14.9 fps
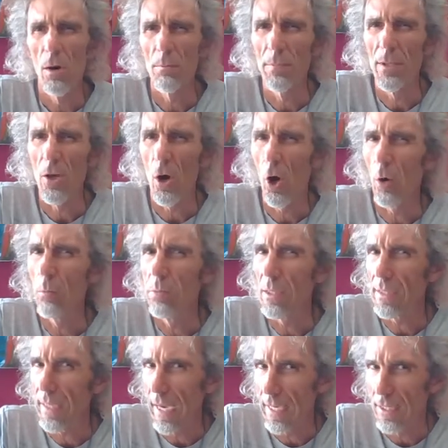be
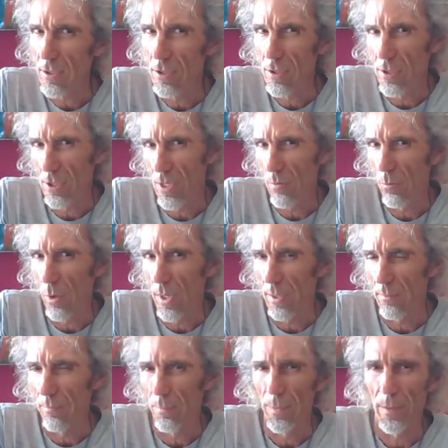obligated to
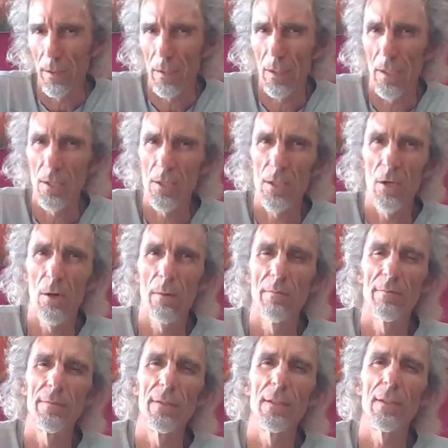someone. Okay, so I'm
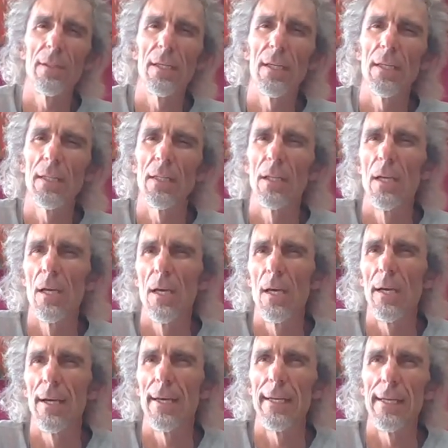feeling there that
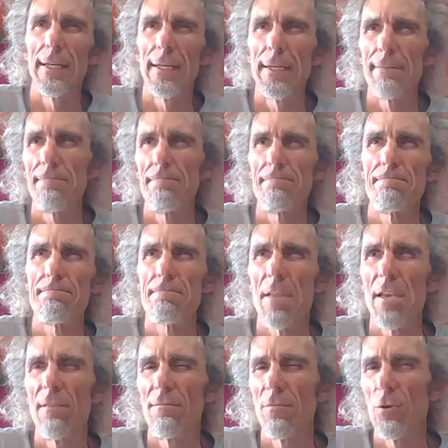
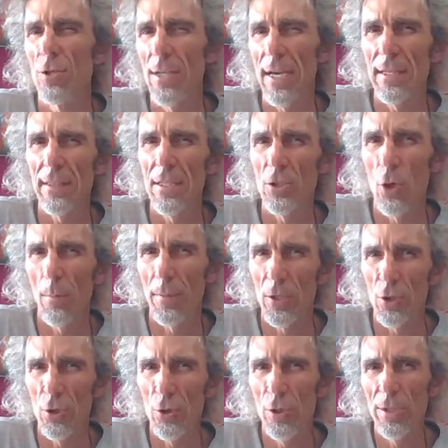if you take this
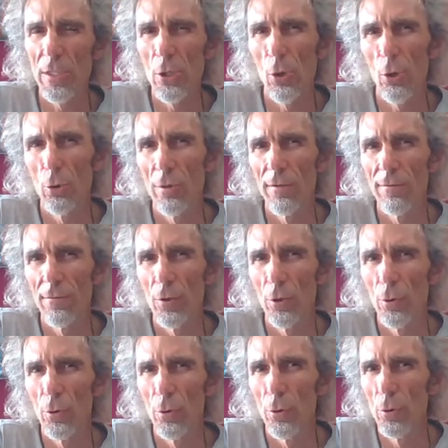opportunity, or if
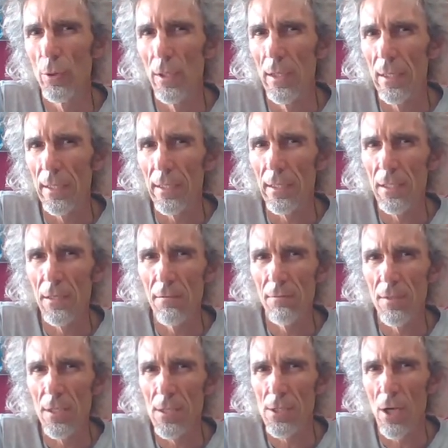you give
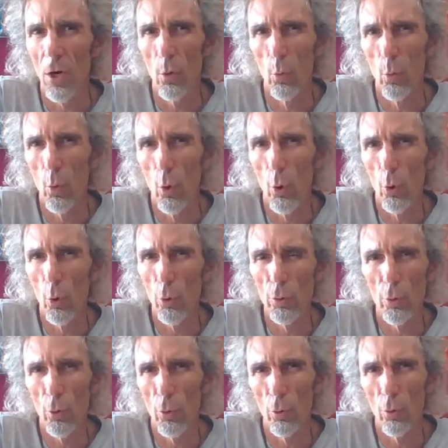this award
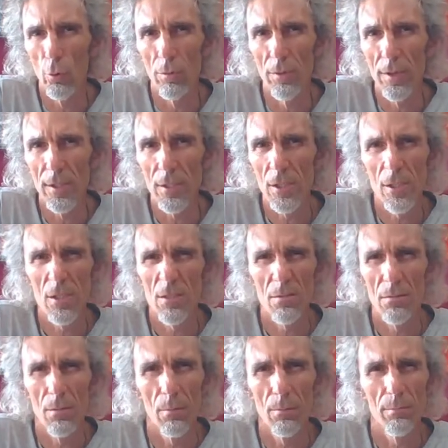or
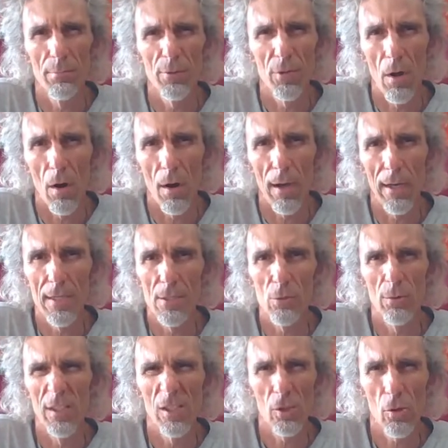this prize or
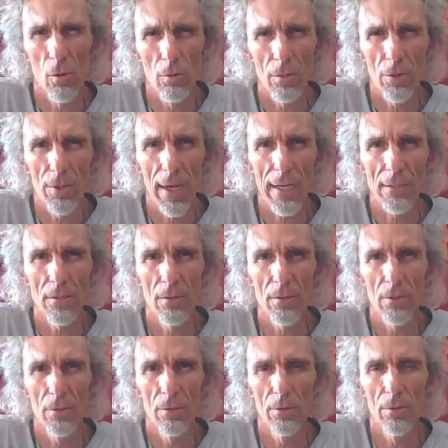this contract
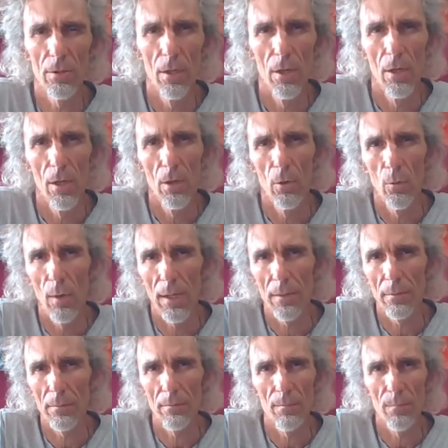to
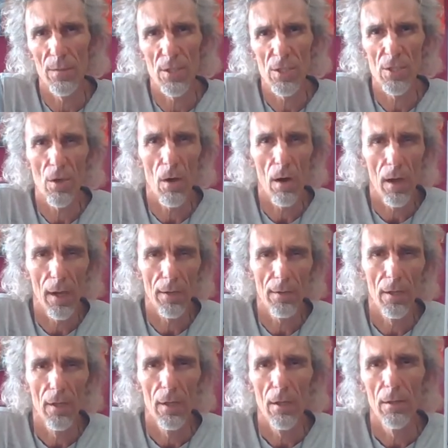one
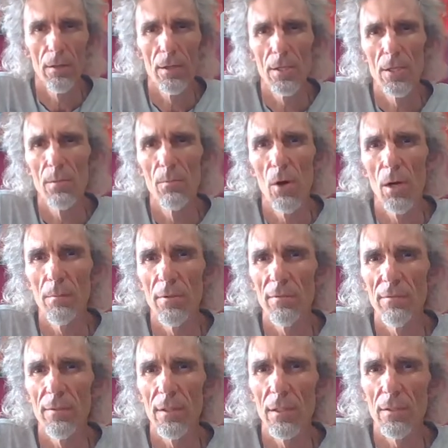side, then you might be
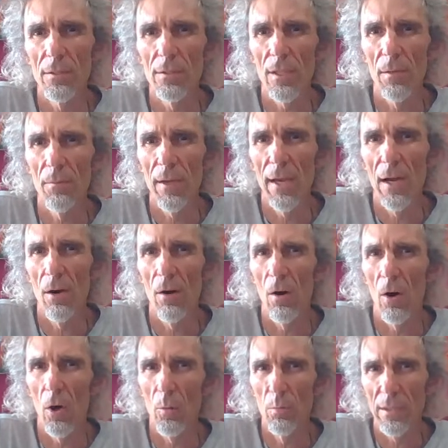feeling somehow
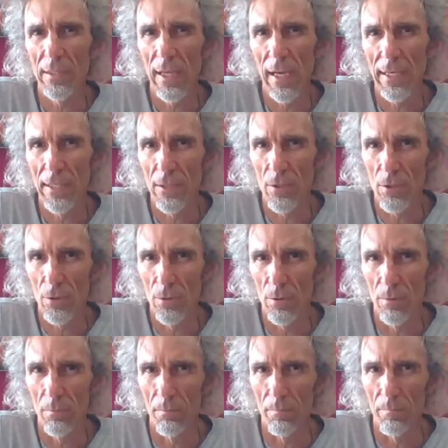obligated to
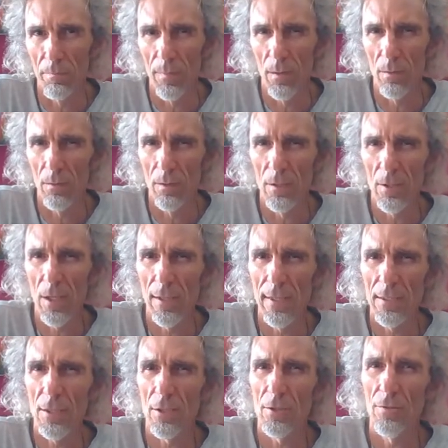them. And so
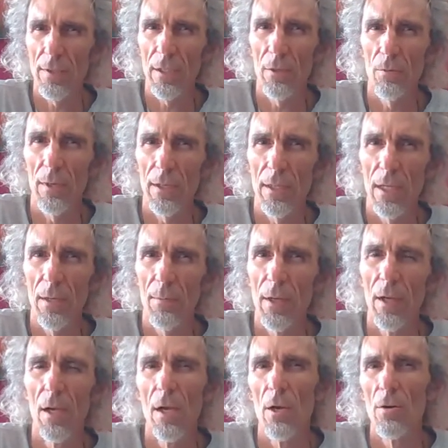that's a tricky one there. But
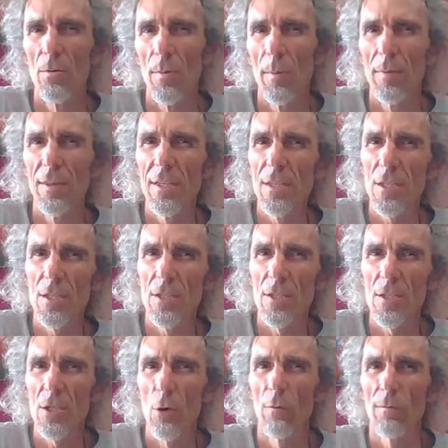remember, this is
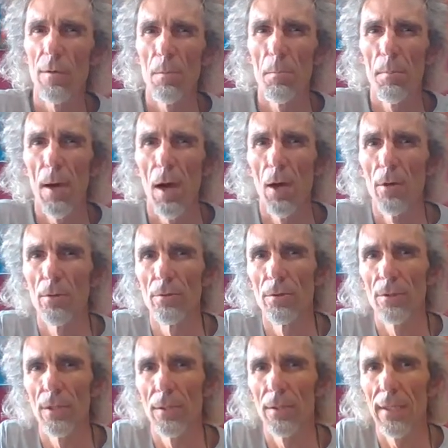
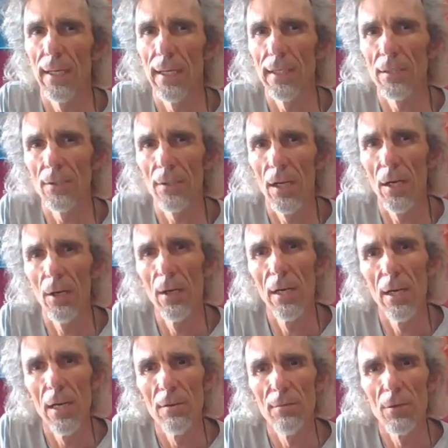self-imposed. Okay, so
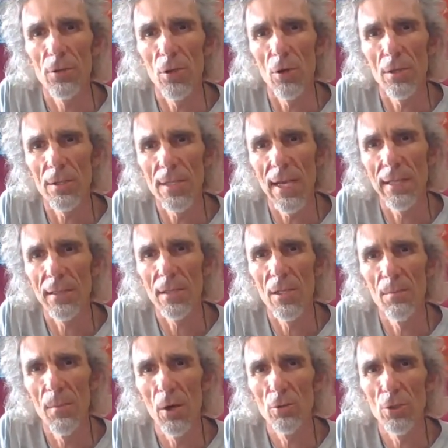if you try and take the
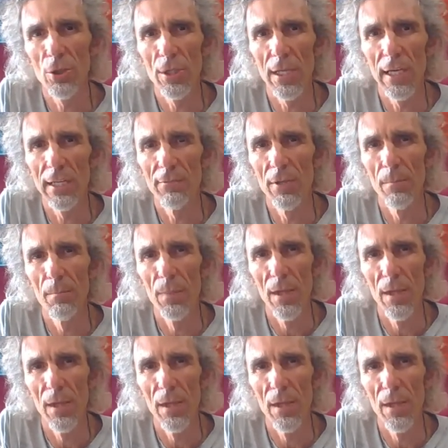emotion out of it,